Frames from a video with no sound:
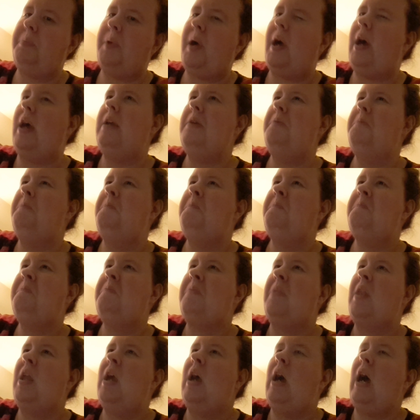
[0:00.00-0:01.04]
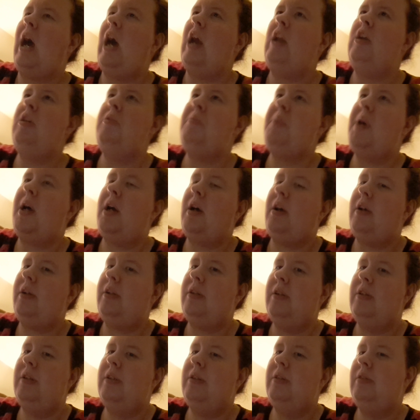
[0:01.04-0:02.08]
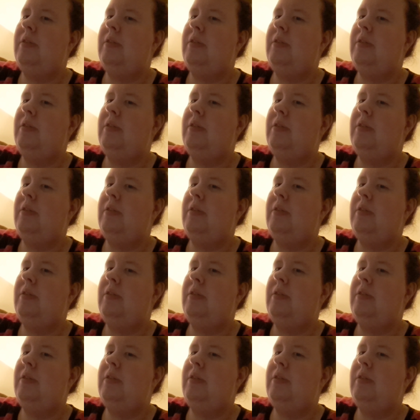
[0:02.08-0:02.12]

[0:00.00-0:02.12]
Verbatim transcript: but I don't know about